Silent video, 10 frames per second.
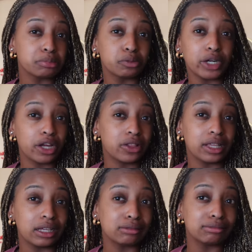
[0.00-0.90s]
What do y'all
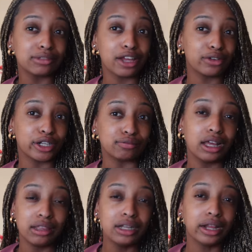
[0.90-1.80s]
think? I don't know.
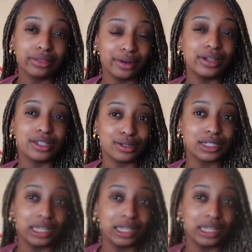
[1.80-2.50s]
I think 9:30 sounds